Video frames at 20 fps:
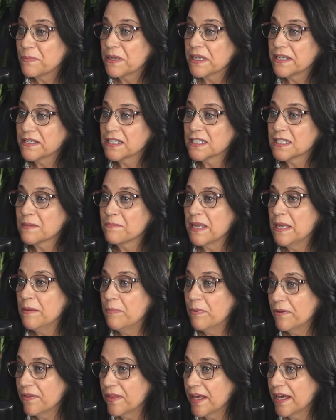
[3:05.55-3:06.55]
because it's the
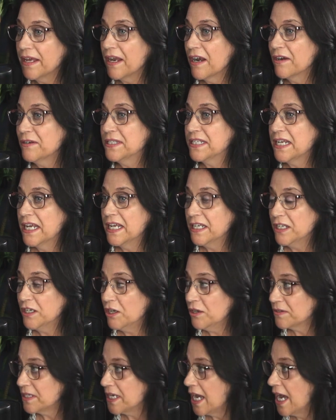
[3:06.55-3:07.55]
people that are staying in
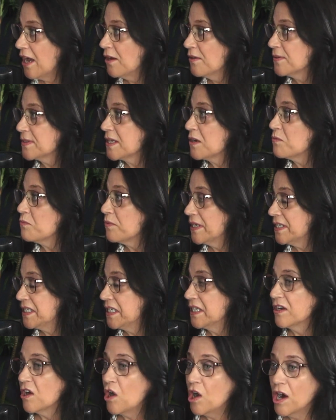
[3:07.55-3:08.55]
hotels and
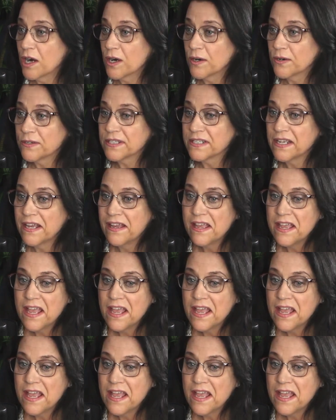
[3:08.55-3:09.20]
renting cars.